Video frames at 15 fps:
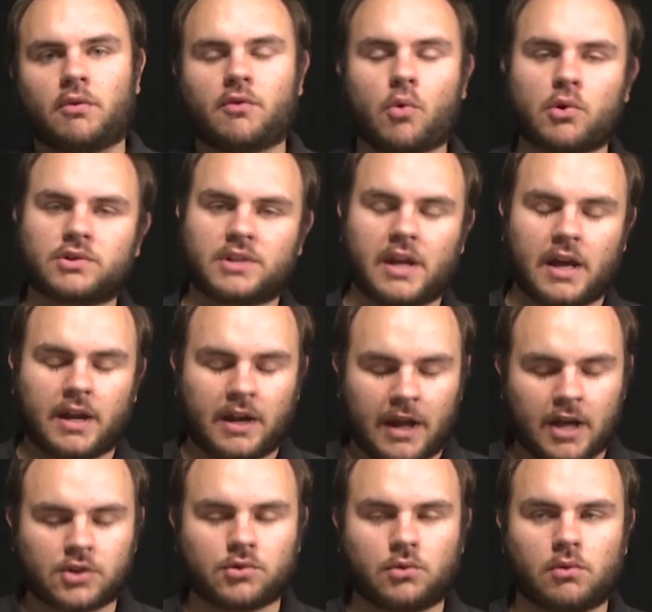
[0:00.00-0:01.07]
Of course, they had an
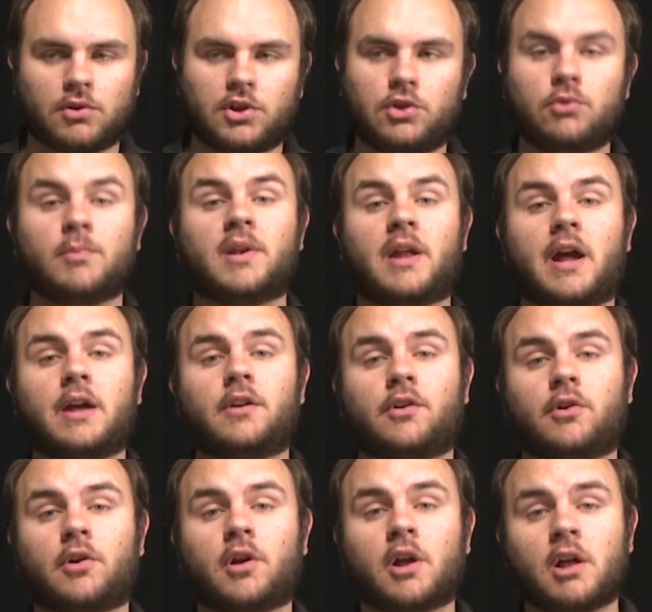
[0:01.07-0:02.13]
actual human
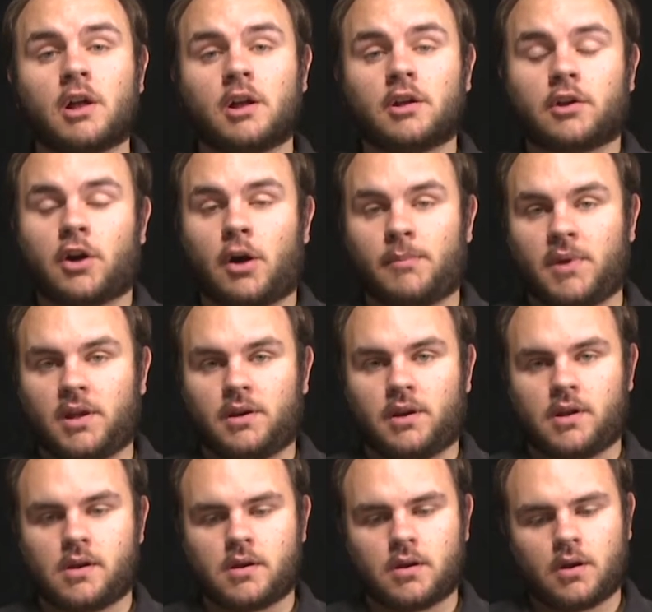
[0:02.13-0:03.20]
editor come in
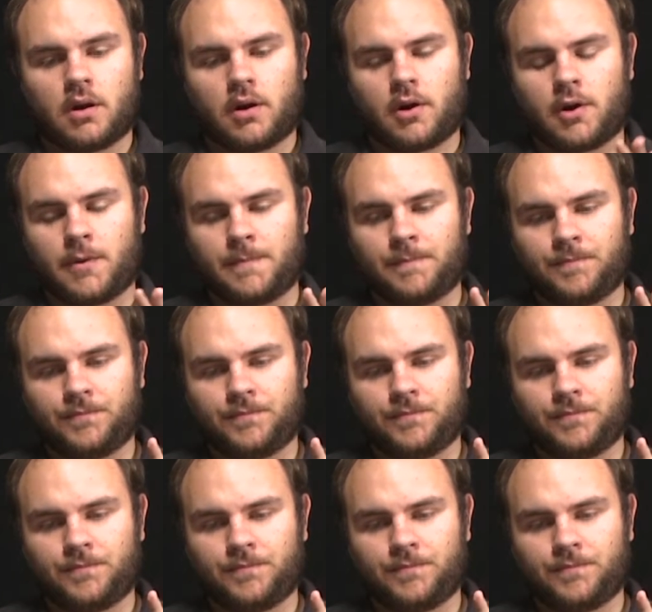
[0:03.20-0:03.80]
and